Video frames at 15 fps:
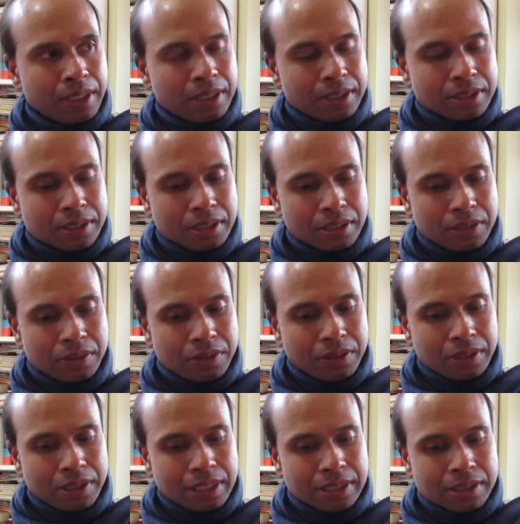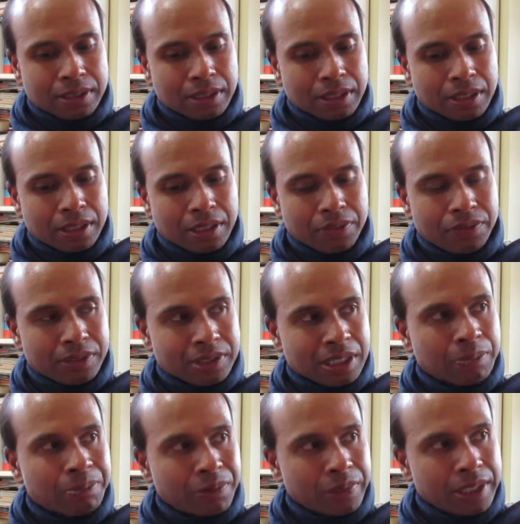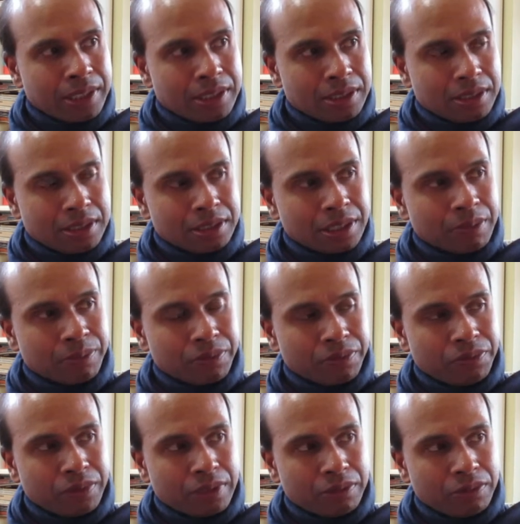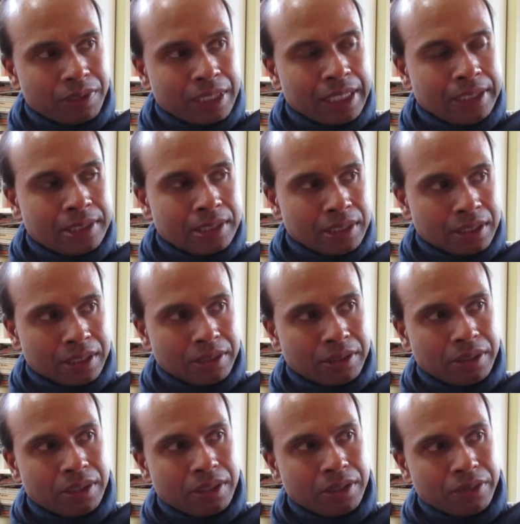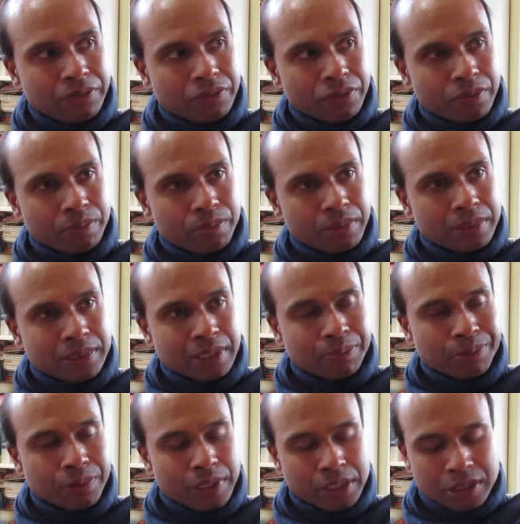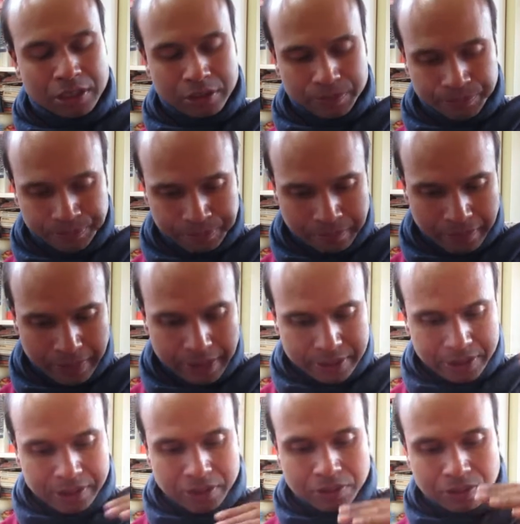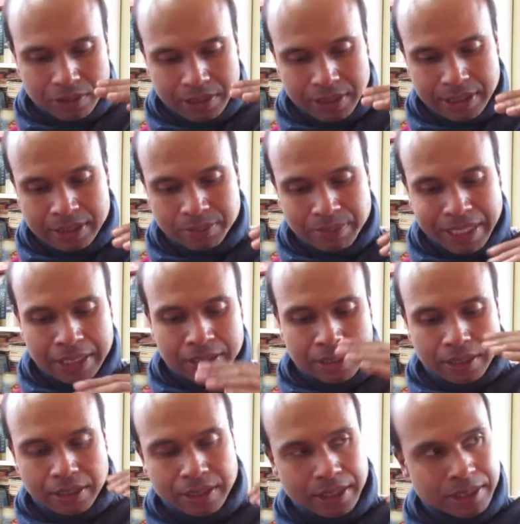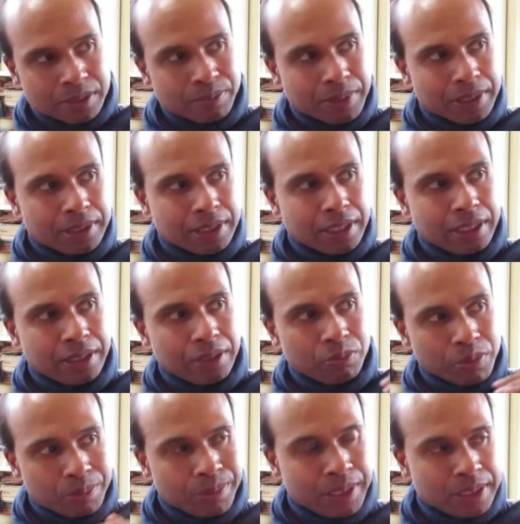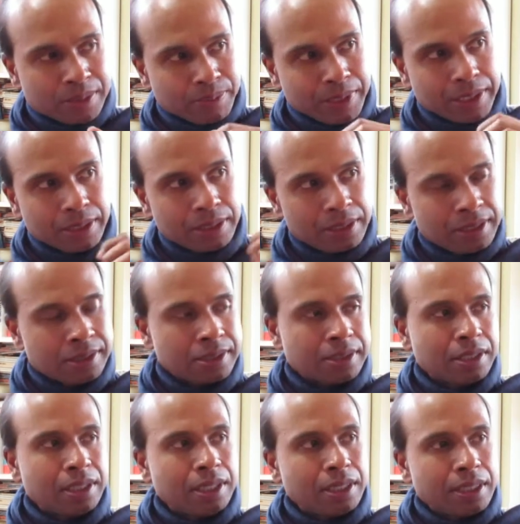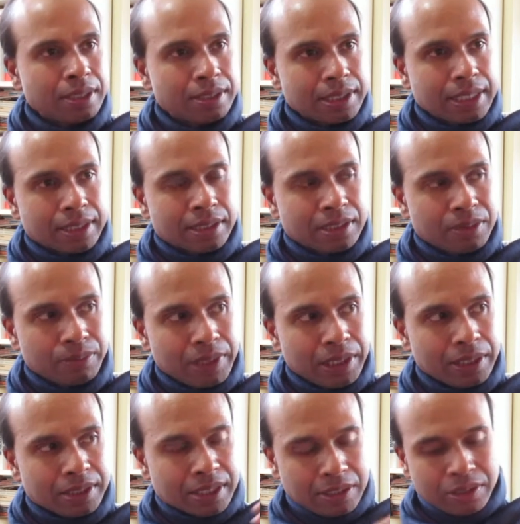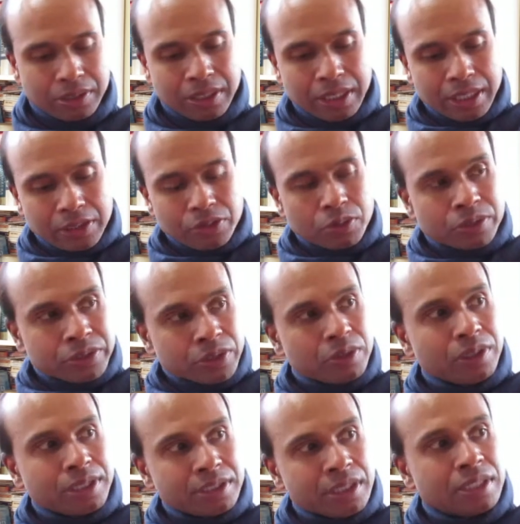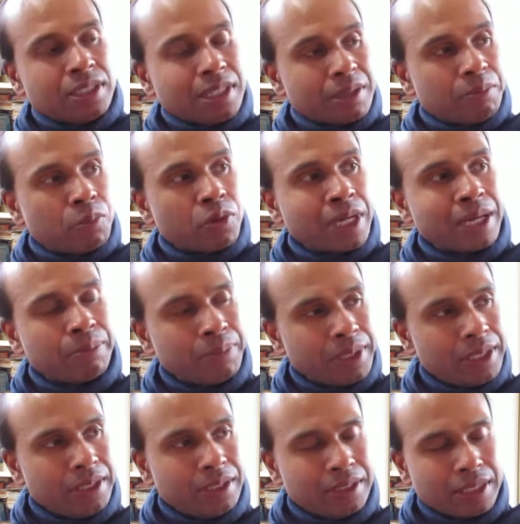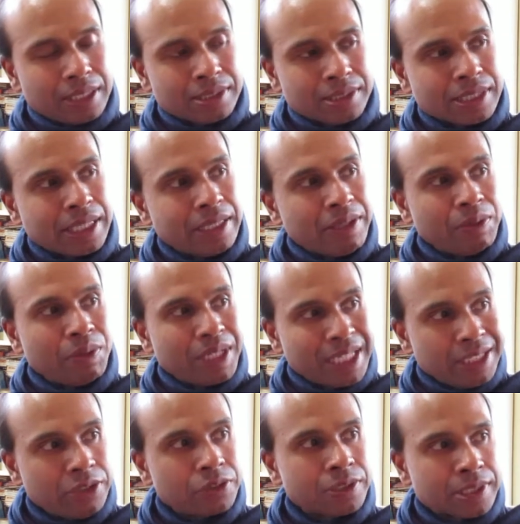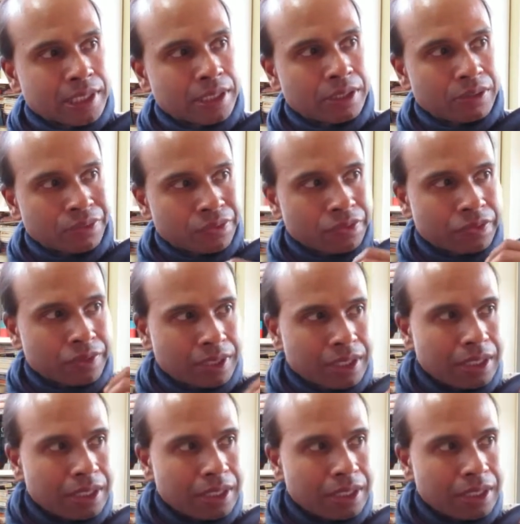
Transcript: So that's the kind of separated type of uh, relating from uh, separation. So you're dismantling this by saying the woman is meaningless, sex is meaningless, and you, are also starting to get more happy, let's say, in yourself.